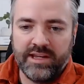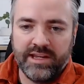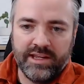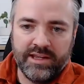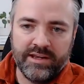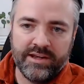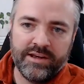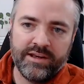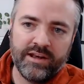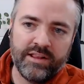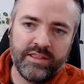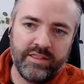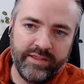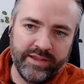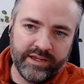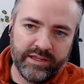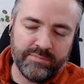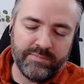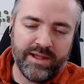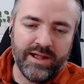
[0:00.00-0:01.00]
in and
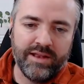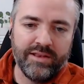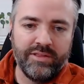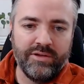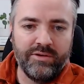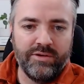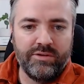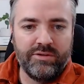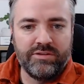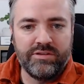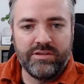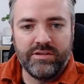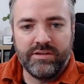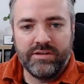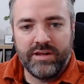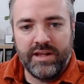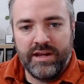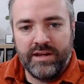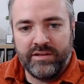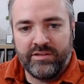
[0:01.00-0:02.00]
think about those
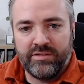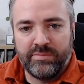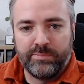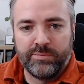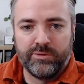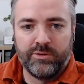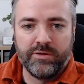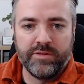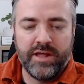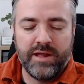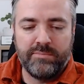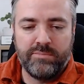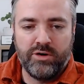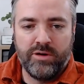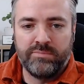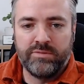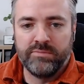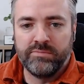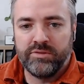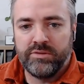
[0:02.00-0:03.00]
and explore that
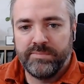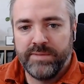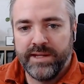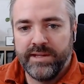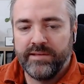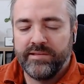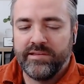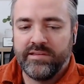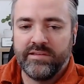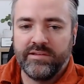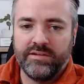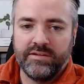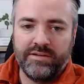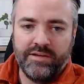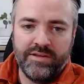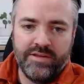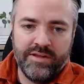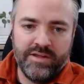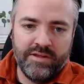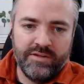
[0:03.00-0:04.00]
problem space to
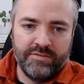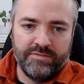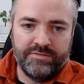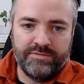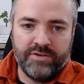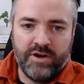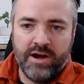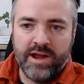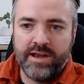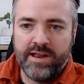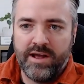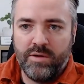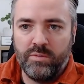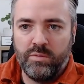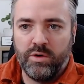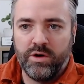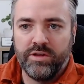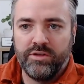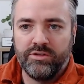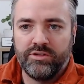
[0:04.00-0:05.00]
find out
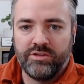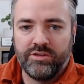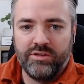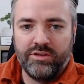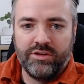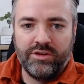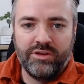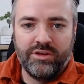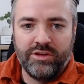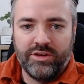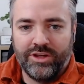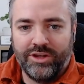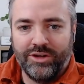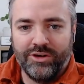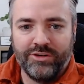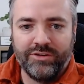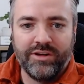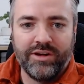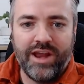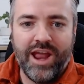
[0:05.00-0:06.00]
what is,
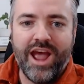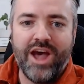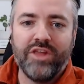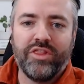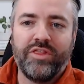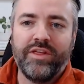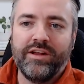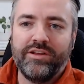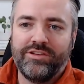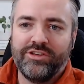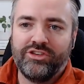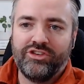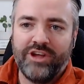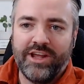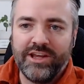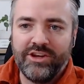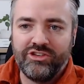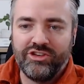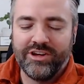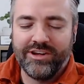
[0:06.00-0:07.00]
how things are
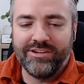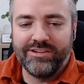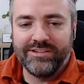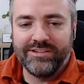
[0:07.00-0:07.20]
changing